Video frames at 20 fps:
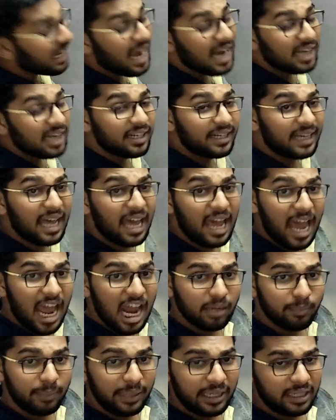Candida
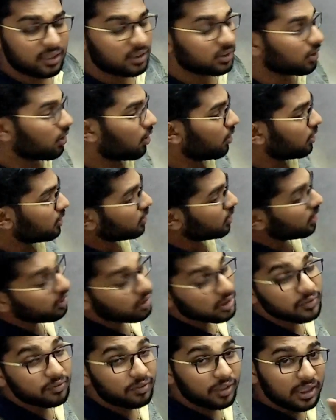albicans also it
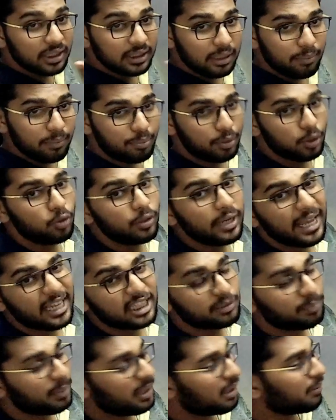was further proved
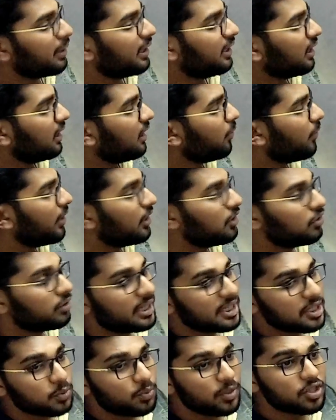experimentally when
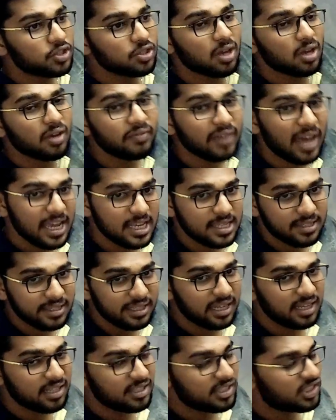they switch off
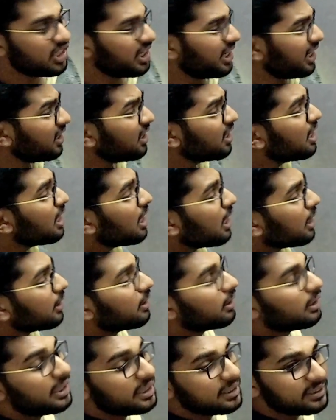ICL gene,
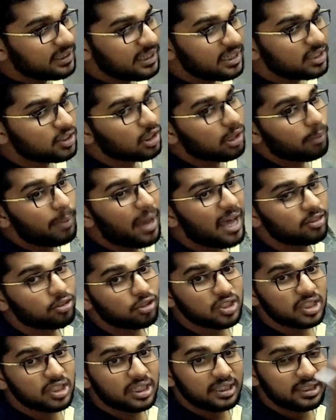the disease or the
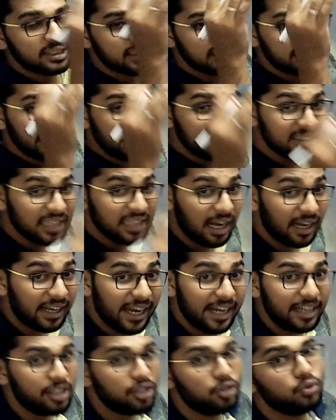pathogenicity is
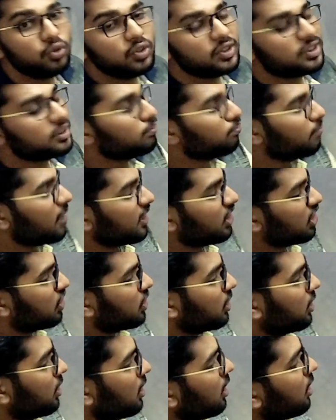reduced much.
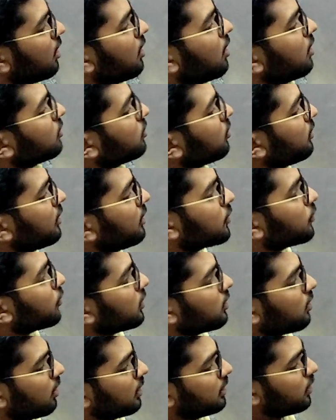So this
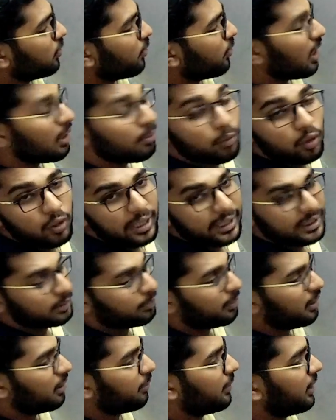was also one more
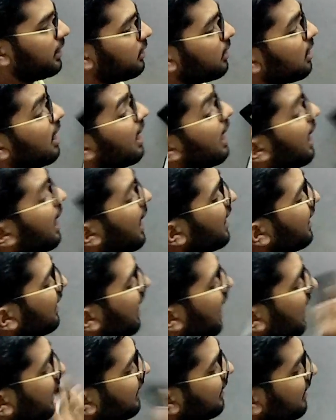experiment. And
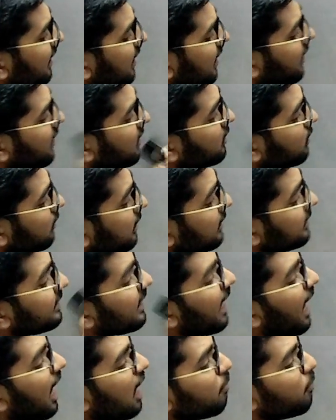at last in
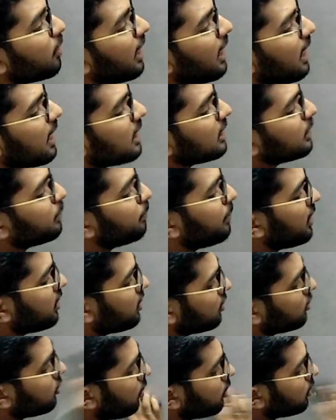Salmonella
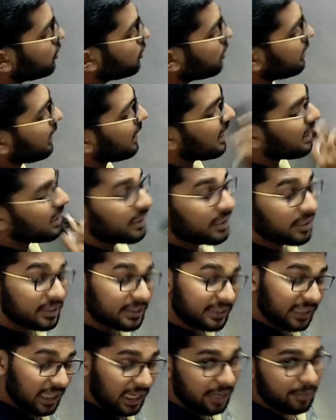species also they conducted
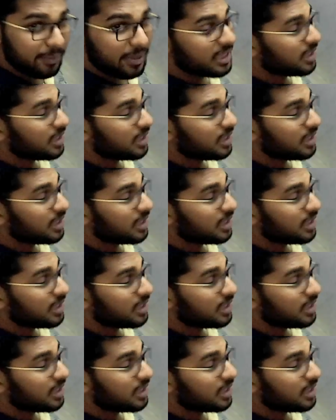the same